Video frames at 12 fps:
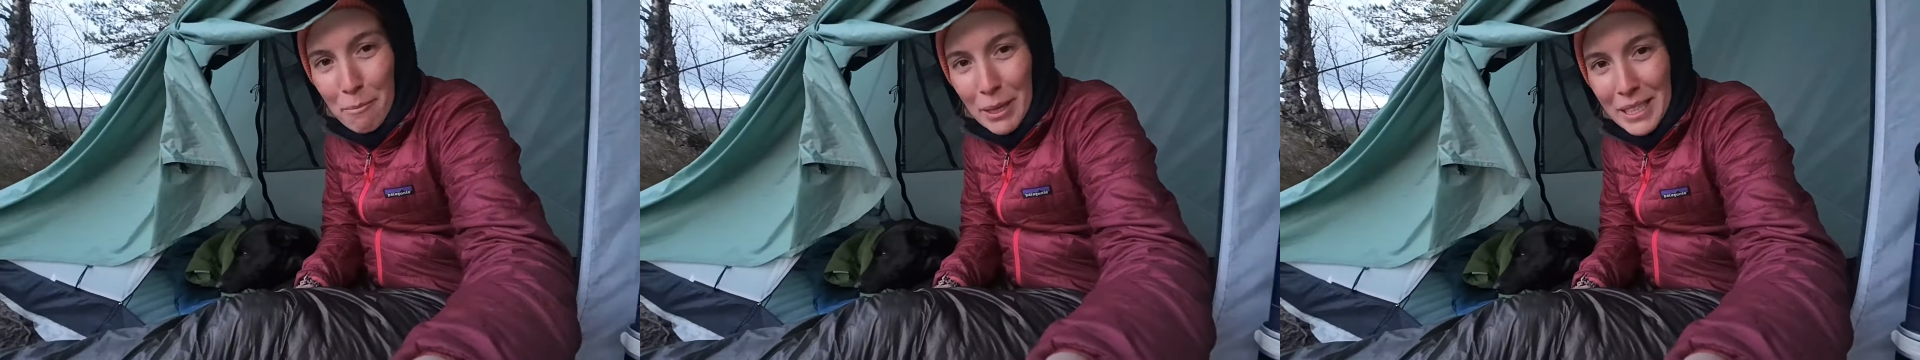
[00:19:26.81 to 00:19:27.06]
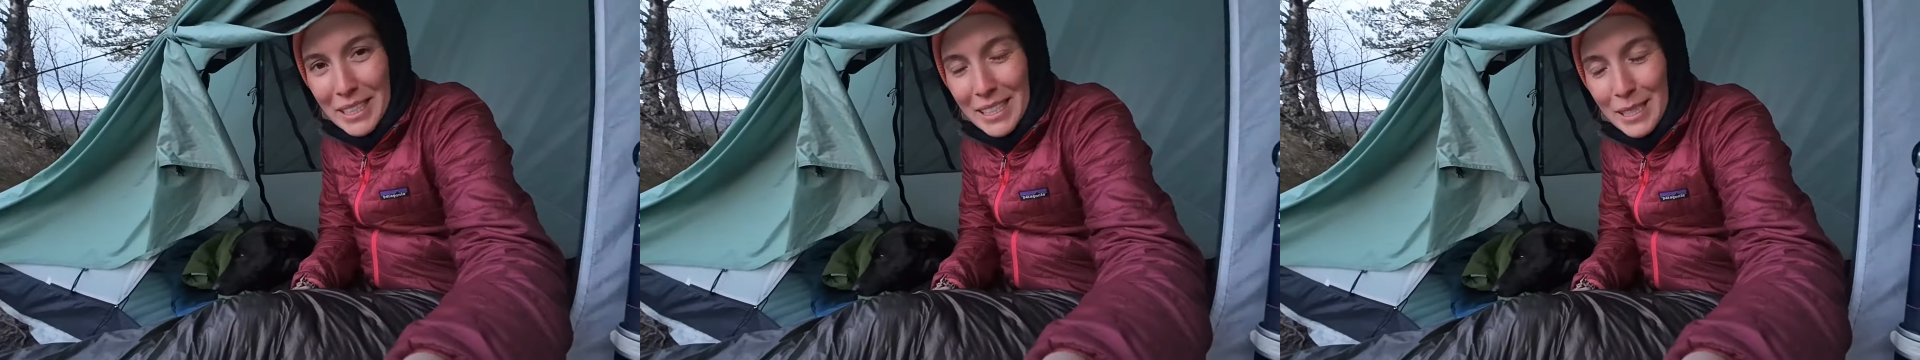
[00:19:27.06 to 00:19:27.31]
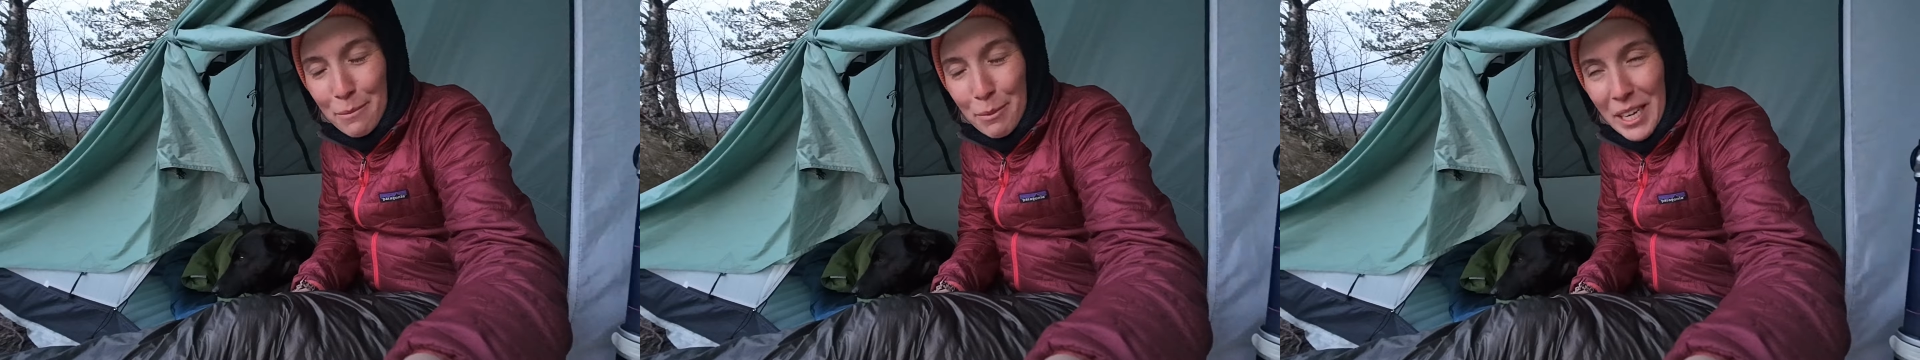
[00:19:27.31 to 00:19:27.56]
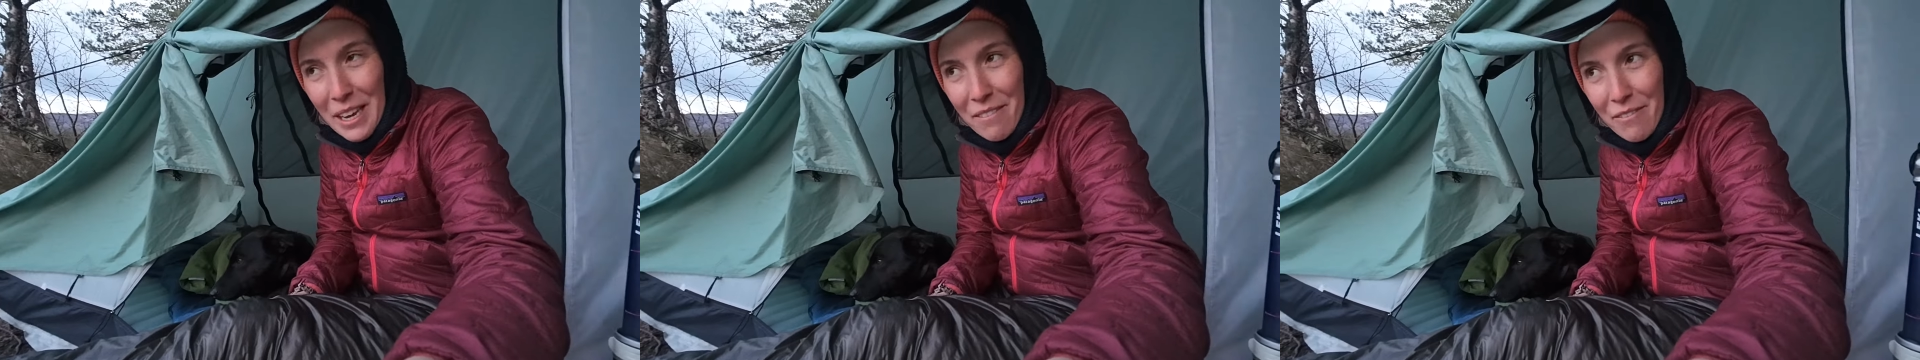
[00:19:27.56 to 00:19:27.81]
But it's
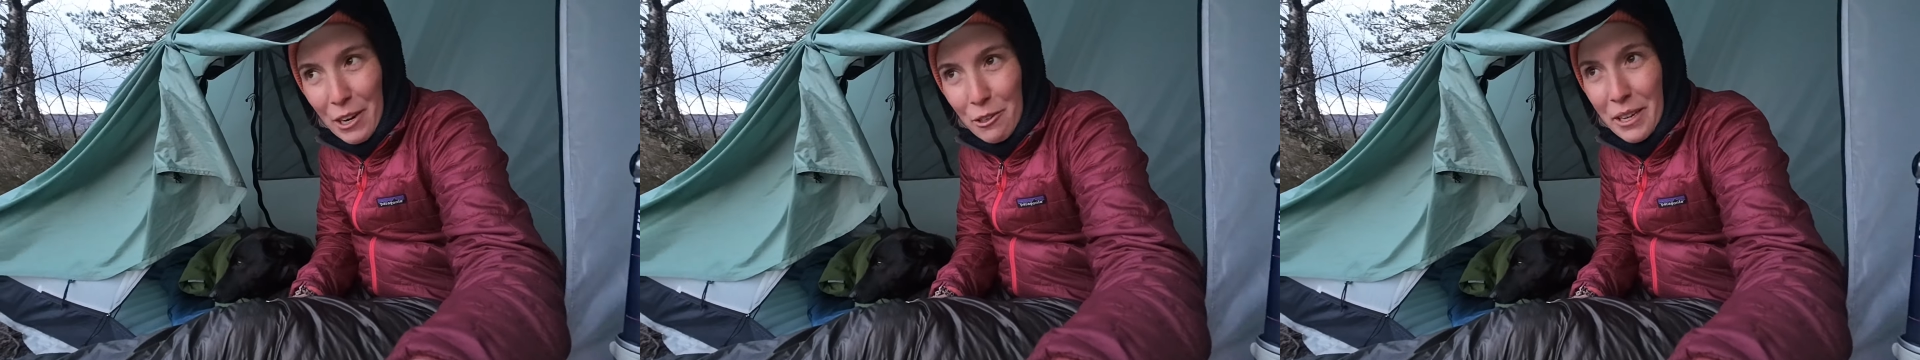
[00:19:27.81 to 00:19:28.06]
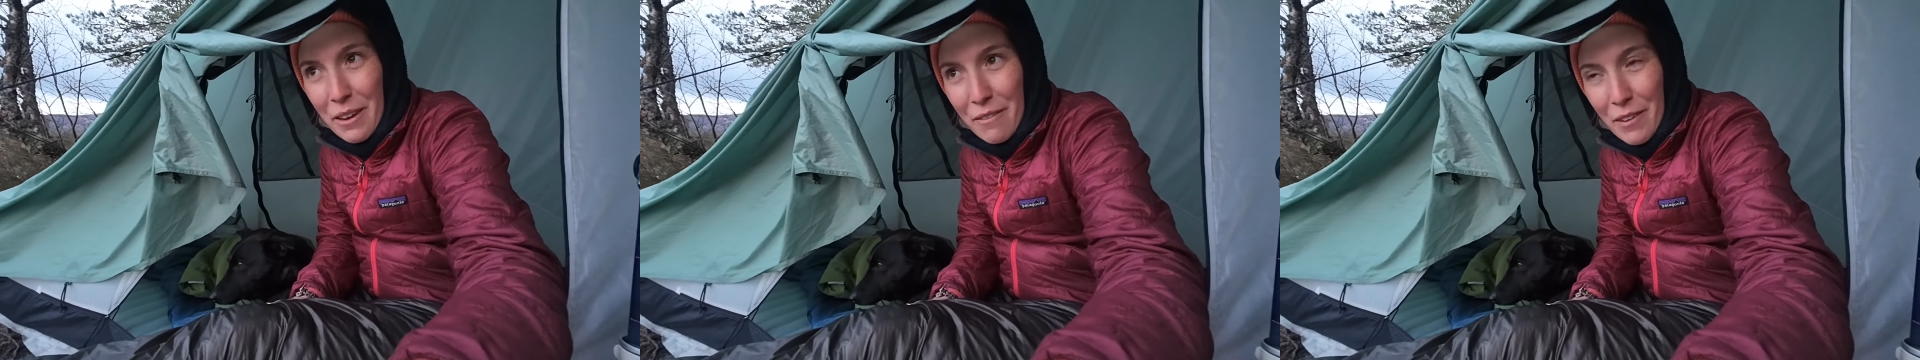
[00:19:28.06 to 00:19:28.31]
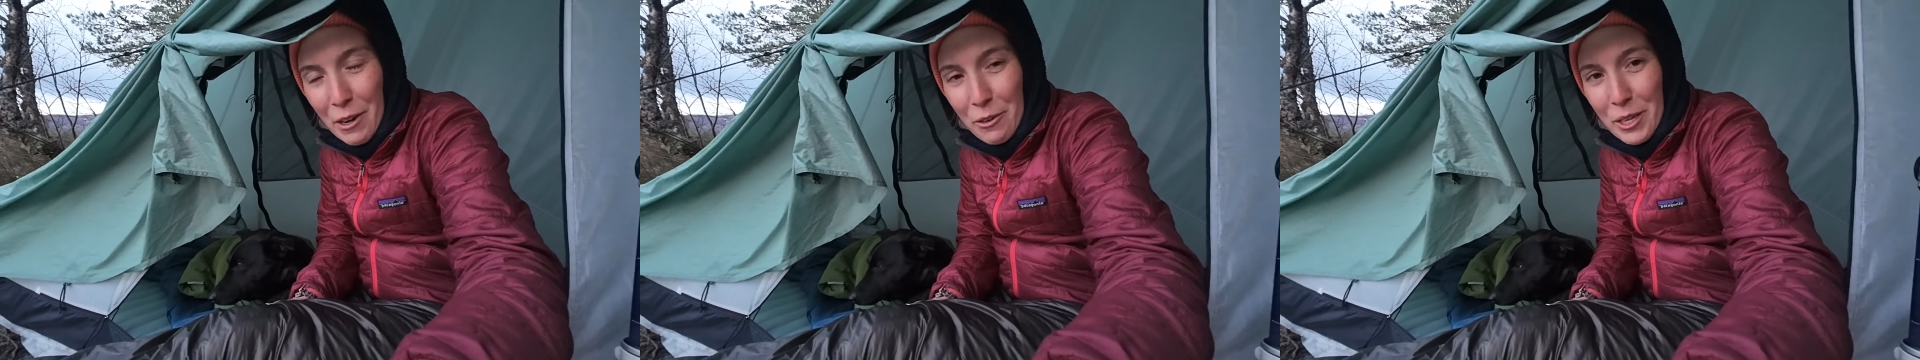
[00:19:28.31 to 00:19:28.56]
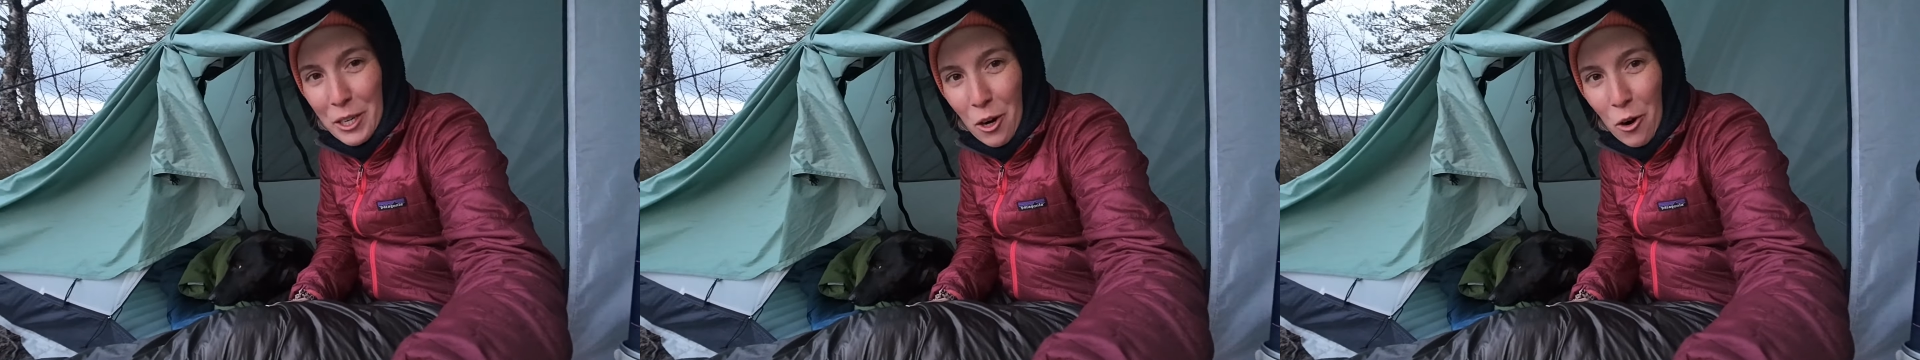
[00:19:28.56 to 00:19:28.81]
been a very,
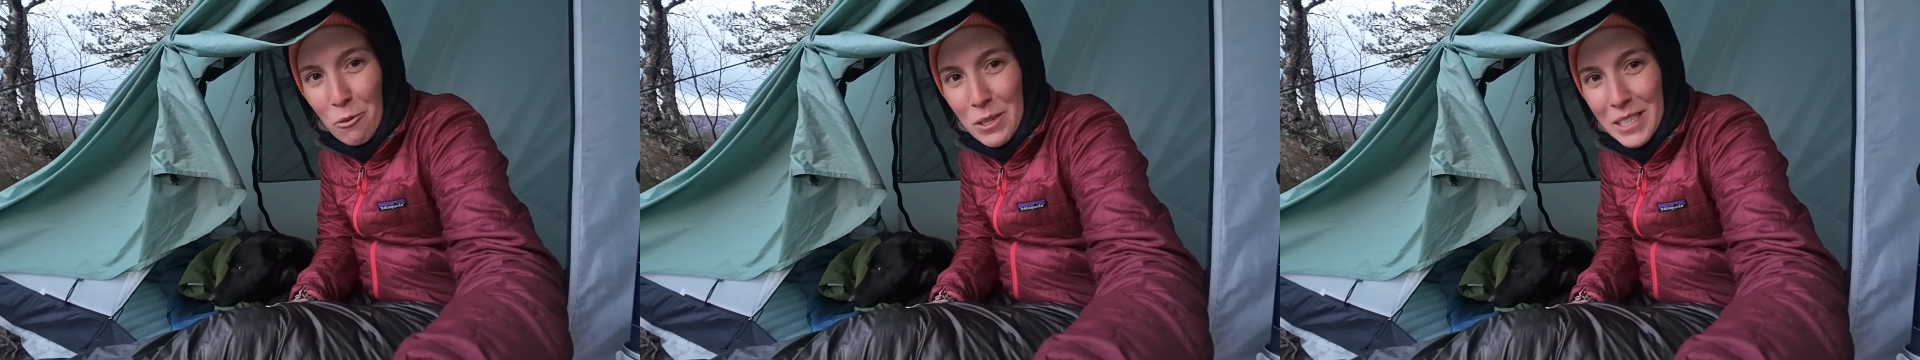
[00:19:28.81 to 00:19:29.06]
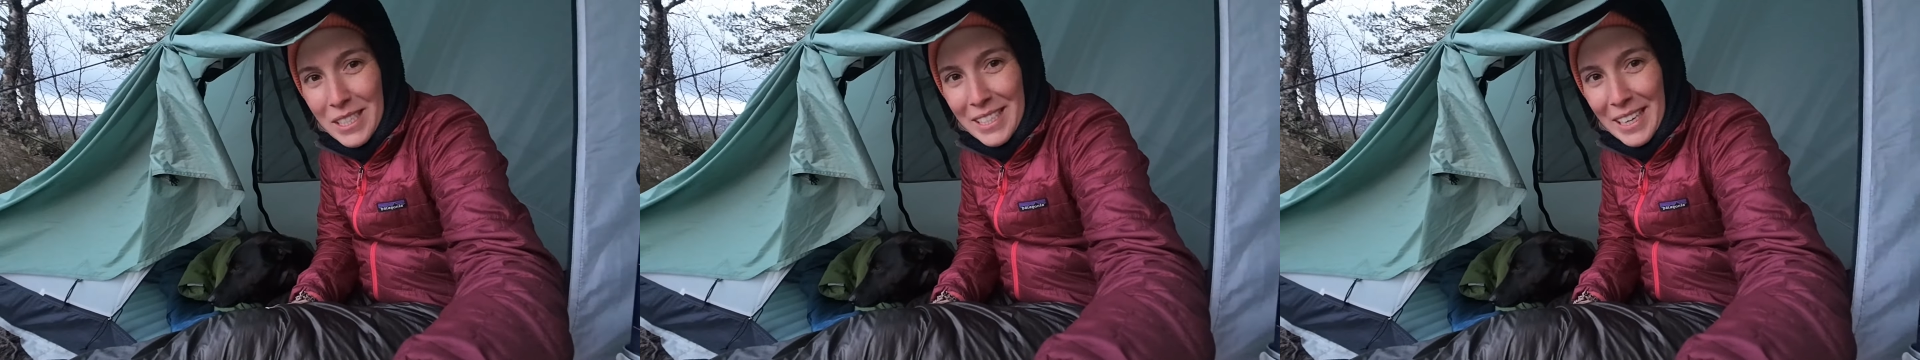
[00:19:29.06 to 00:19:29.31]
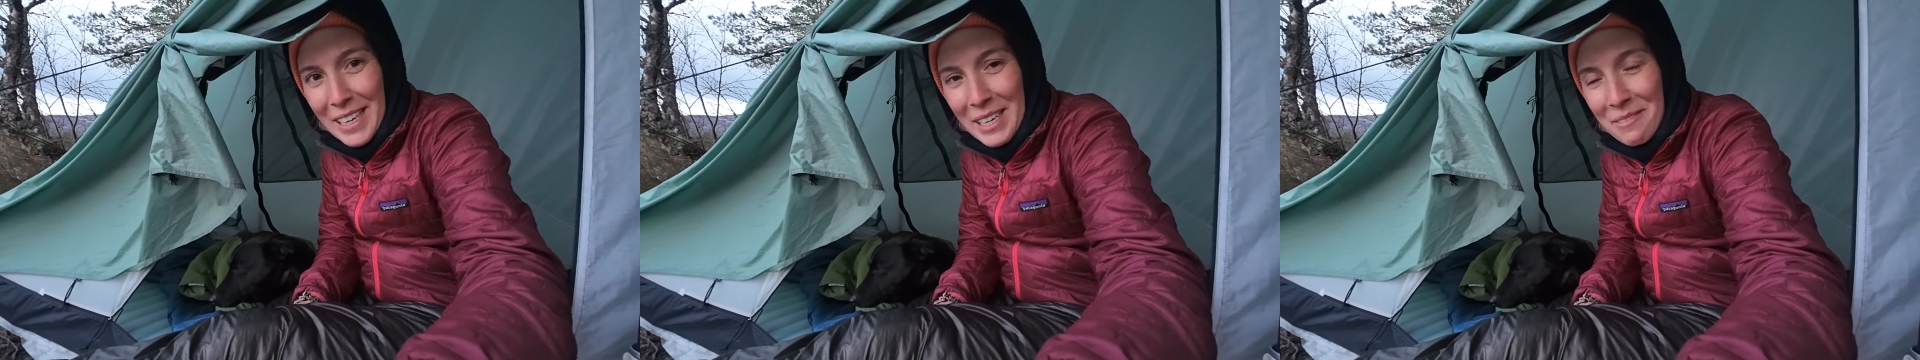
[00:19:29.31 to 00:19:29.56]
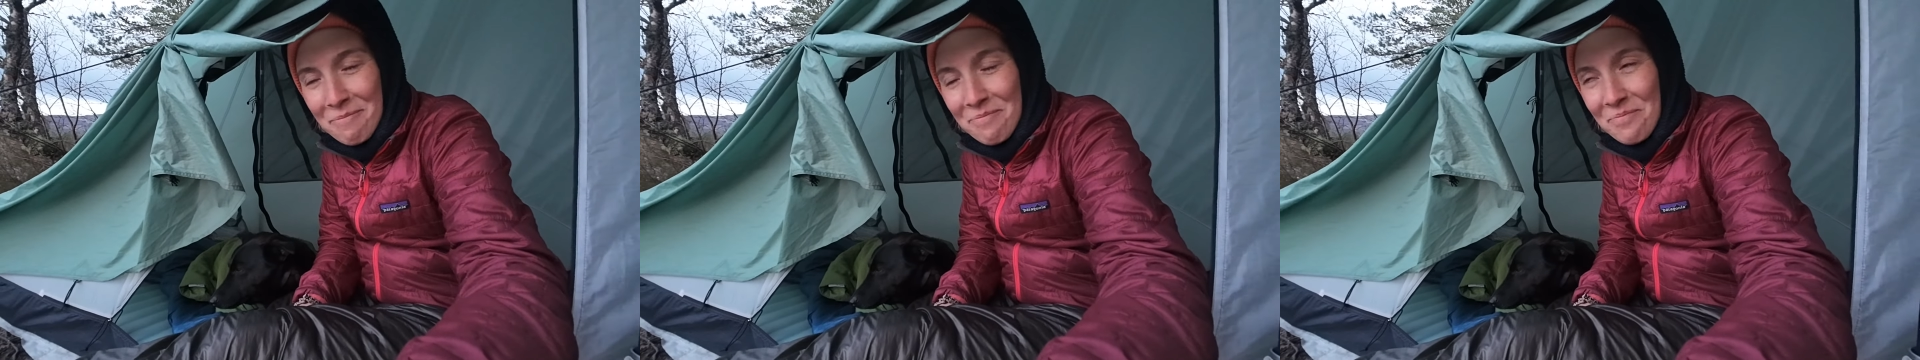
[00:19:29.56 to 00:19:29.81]
very cold day.